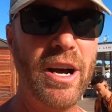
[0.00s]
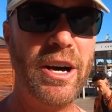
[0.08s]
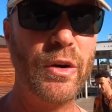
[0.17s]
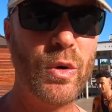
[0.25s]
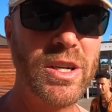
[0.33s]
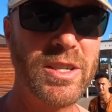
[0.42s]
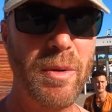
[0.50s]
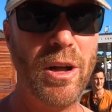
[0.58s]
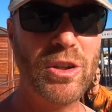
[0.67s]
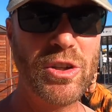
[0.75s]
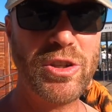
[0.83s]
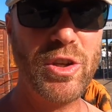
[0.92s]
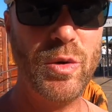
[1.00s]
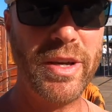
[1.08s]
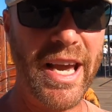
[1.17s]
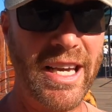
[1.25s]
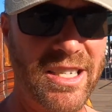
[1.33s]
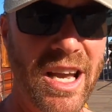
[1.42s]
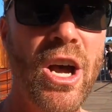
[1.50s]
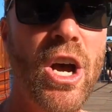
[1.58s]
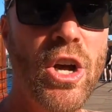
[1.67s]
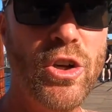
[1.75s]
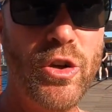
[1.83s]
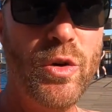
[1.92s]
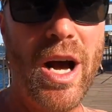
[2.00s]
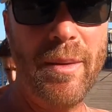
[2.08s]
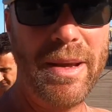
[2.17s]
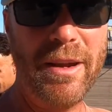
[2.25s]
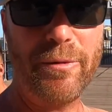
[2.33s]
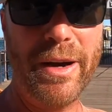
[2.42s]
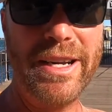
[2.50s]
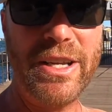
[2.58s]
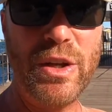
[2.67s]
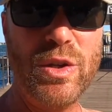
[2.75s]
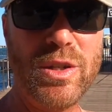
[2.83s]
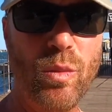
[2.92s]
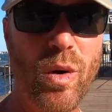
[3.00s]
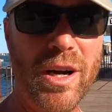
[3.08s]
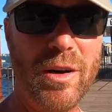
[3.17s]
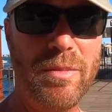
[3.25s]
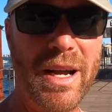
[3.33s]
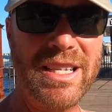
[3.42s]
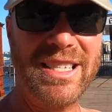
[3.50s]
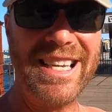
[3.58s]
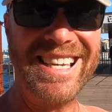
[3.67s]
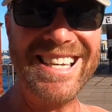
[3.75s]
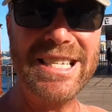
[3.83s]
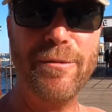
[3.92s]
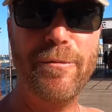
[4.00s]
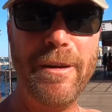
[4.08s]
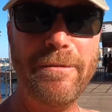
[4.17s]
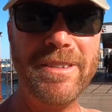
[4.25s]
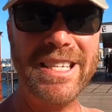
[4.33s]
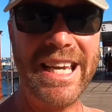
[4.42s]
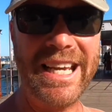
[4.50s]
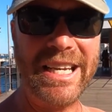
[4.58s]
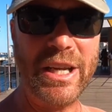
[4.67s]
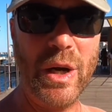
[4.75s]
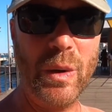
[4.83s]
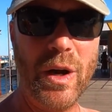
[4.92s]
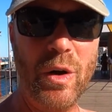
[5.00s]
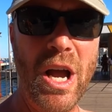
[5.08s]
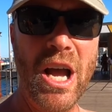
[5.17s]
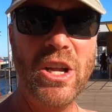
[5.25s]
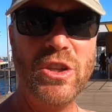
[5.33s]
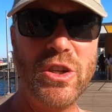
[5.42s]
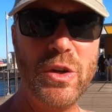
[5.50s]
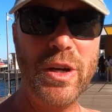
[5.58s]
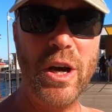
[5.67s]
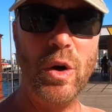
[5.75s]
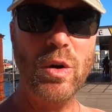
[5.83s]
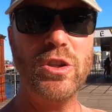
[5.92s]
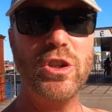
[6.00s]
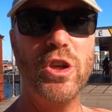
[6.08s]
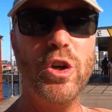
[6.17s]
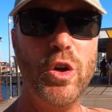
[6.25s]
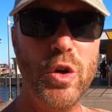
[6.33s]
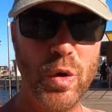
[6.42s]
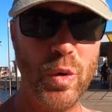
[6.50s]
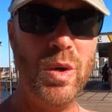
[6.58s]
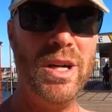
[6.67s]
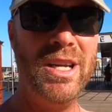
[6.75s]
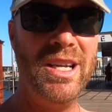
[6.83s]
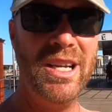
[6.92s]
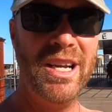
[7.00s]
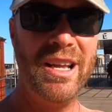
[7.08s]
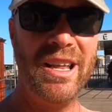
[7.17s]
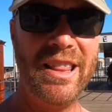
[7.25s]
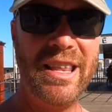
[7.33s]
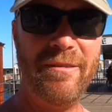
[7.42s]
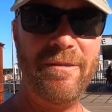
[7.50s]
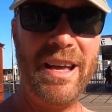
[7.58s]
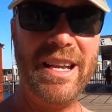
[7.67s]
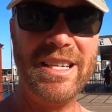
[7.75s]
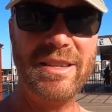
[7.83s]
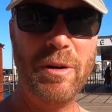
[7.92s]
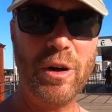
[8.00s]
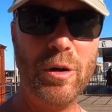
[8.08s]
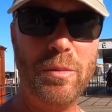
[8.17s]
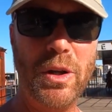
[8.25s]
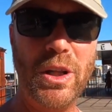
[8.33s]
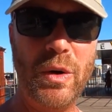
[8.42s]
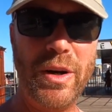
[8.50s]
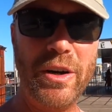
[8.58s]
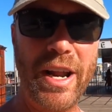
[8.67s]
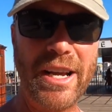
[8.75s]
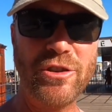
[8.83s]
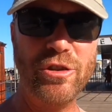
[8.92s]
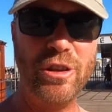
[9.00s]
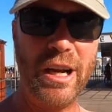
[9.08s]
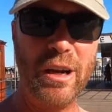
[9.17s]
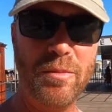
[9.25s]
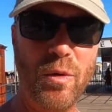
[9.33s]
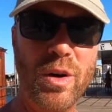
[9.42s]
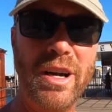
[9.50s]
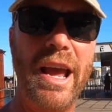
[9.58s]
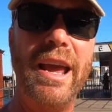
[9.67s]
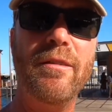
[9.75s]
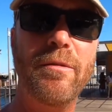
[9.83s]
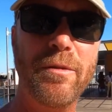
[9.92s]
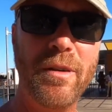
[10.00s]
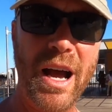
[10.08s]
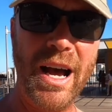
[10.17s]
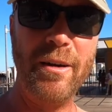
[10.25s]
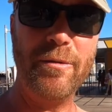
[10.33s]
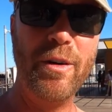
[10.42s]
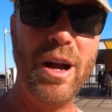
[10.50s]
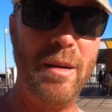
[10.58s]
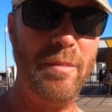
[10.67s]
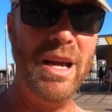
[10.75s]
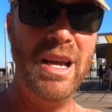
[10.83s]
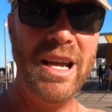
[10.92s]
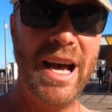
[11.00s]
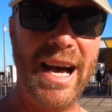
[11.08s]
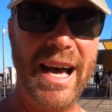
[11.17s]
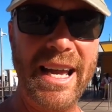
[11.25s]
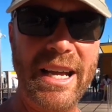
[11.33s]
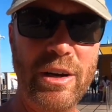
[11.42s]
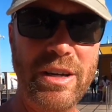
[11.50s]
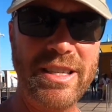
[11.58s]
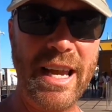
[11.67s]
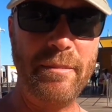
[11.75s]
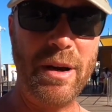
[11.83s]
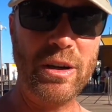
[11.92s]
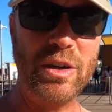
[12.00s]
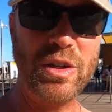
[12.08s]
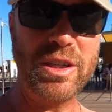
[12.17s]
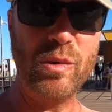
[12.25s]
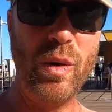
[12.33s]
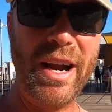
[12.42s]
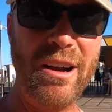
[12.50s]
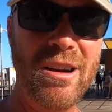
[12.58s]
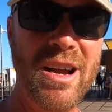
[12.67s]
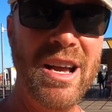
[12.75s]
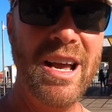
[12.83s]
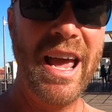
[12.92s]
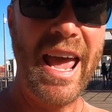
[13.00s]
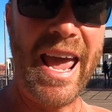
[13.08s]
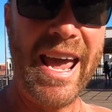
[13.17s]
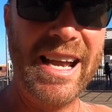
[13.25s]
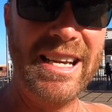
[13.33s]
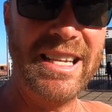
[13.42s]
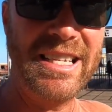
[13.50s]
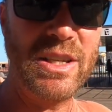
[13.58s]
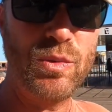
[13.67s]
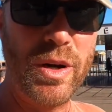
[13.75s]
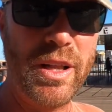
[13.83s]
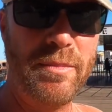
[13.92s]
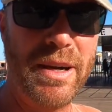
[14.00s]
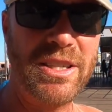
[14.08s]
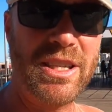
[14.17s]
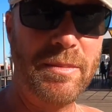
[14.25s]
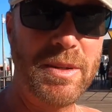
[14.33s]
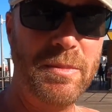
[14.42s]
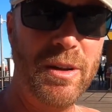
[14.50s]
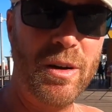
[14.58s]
on, or a smaller suitcase, do not be afraid to use the water bus. It is €15 to go to the Venice Marco Polo International Airport and from here at San Marcos Square. And this is one of the bus stops